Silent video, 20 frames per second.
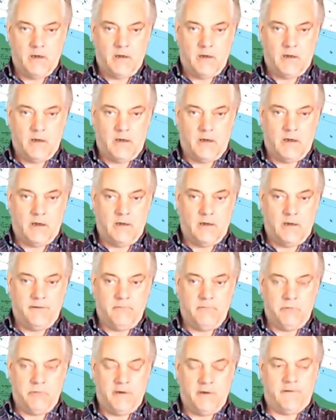The
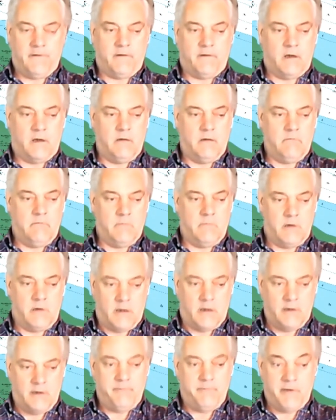worst time,
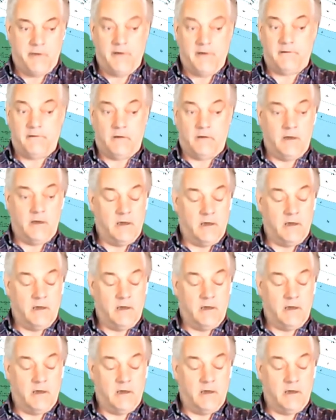I personally,